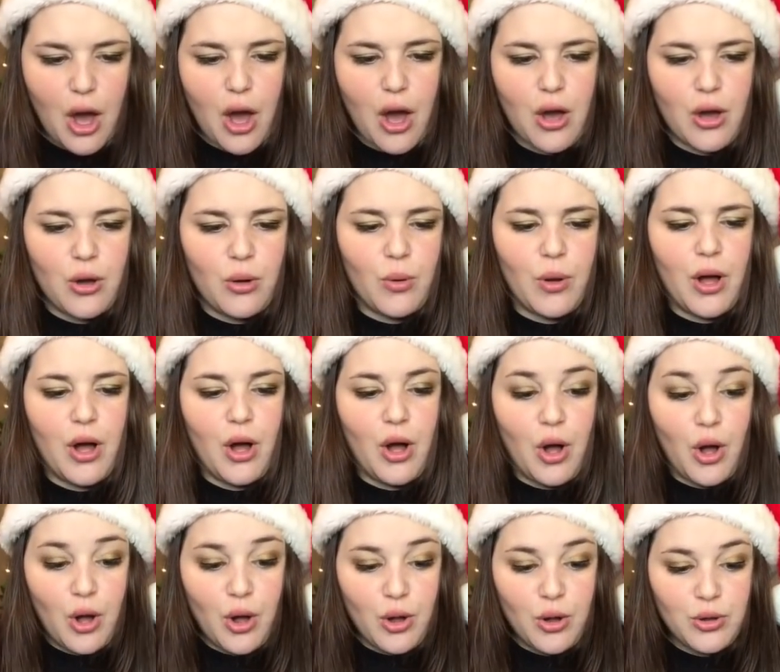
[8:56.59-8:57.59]
Oh,
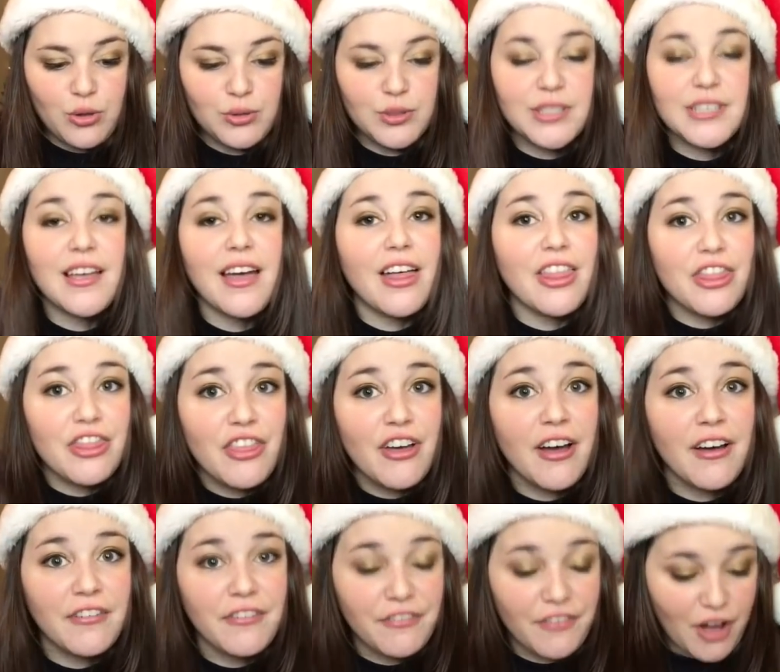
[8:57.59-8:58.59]
hold
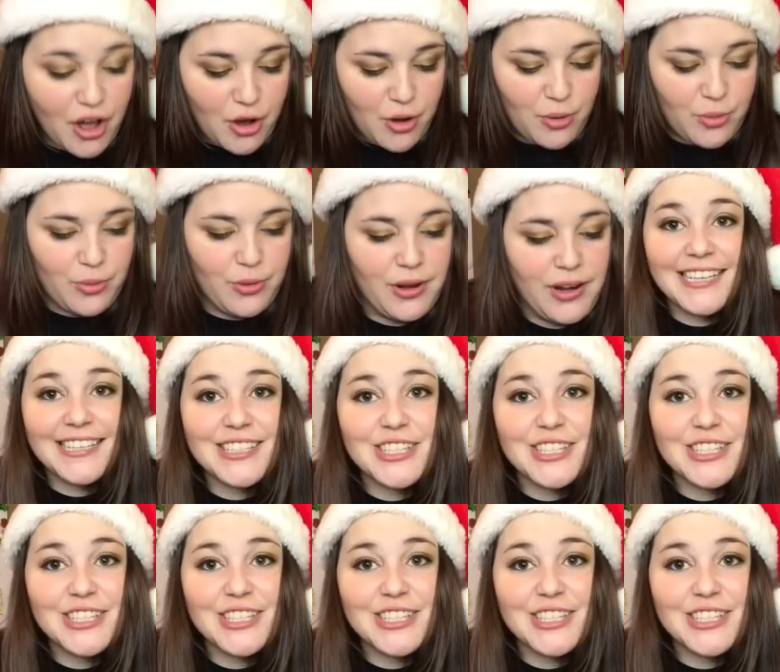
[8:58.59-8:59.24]
the phone.